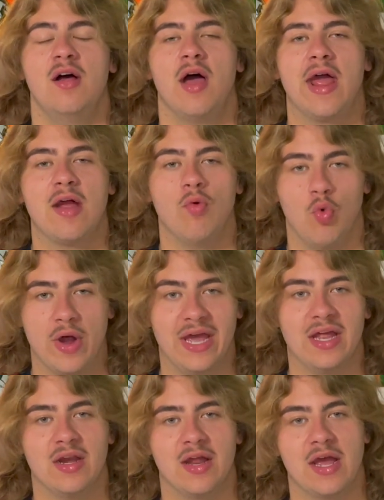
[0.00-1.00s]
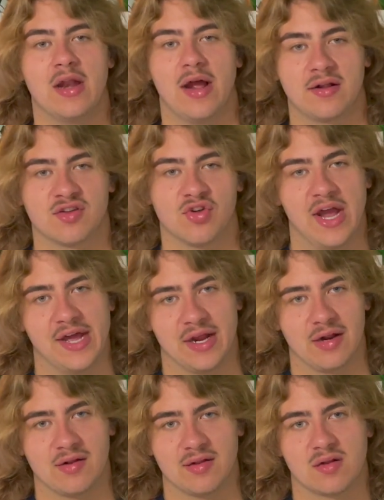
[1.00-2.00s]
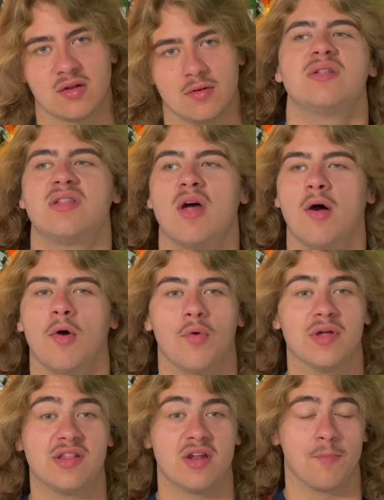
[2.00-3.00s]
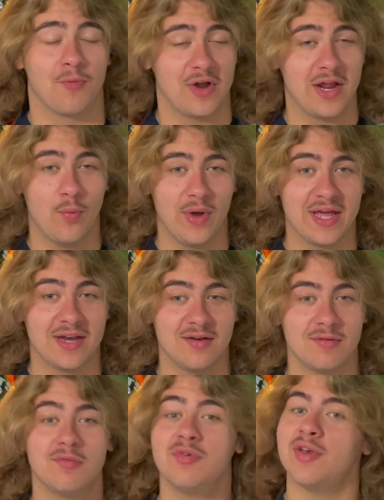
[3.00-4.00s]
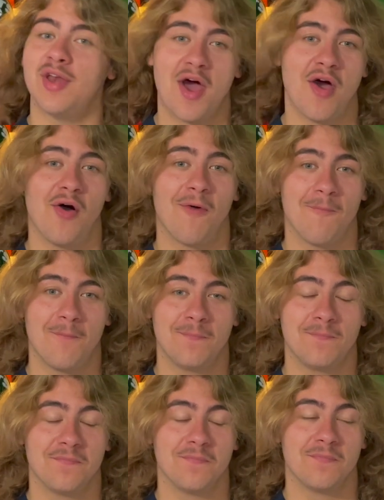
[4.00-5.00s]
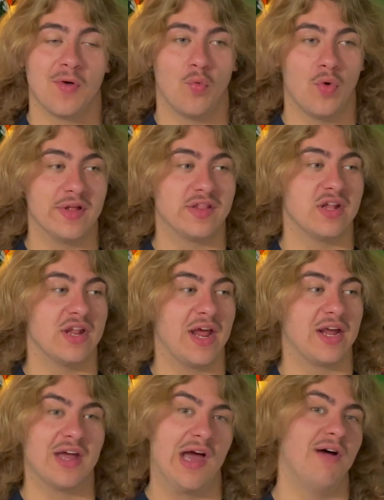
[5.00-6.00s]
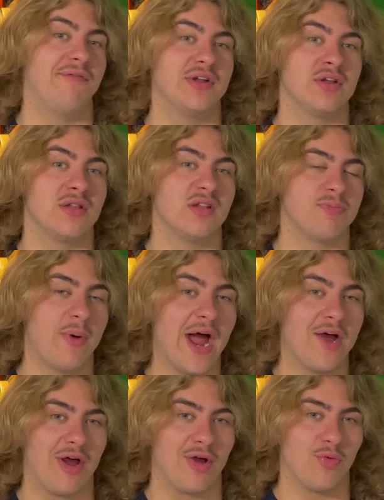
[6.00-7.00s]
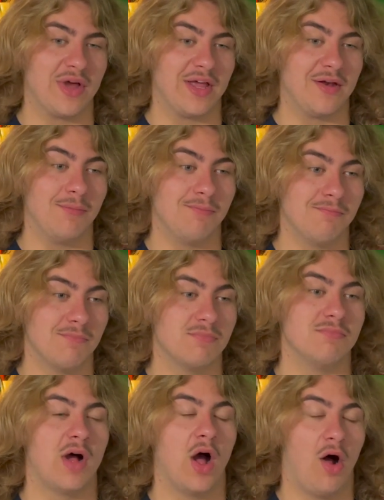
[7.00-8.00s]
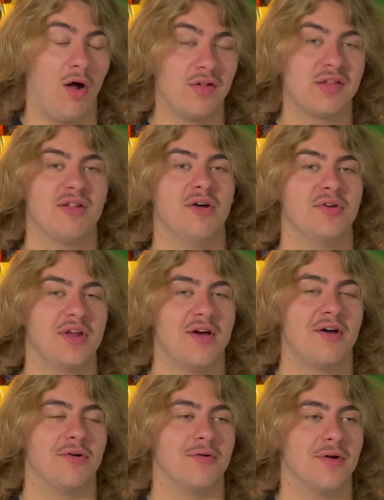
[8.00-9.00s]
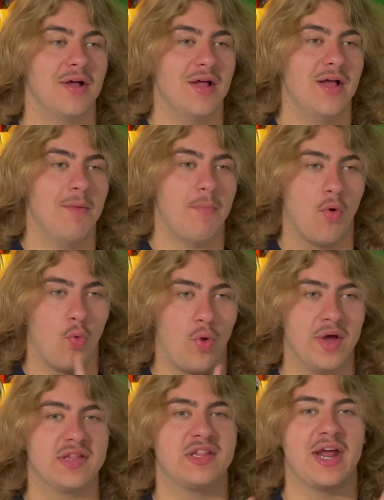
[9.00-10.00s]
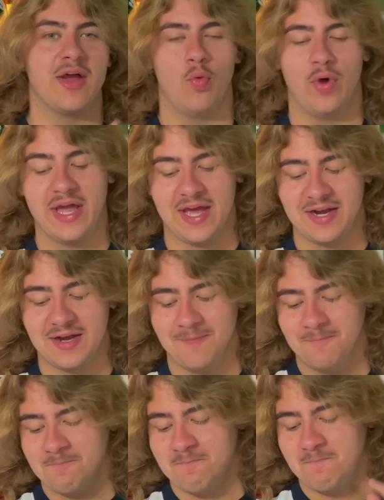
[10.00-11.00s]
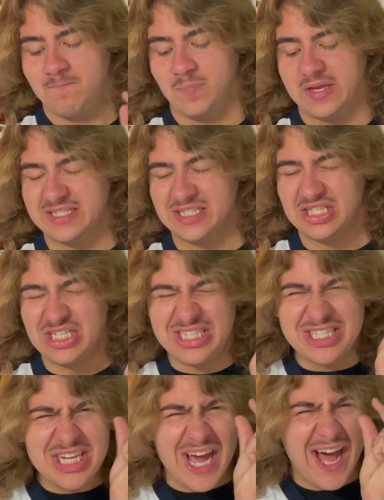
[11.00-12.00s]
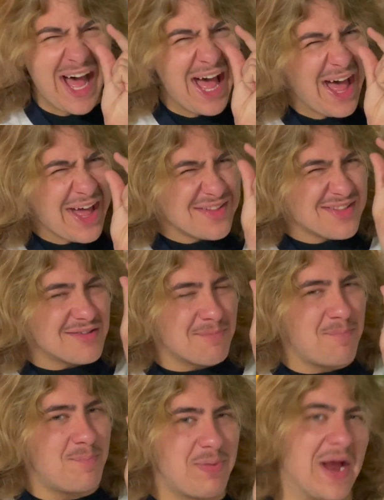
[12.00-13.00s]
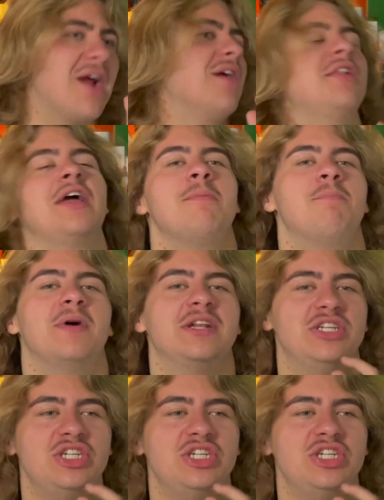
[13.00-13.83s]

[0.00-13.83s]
a win in extra innings. So, was it a pretty win? No. Was it a confidence inspiring win? Also, no. But was it a win just barely, but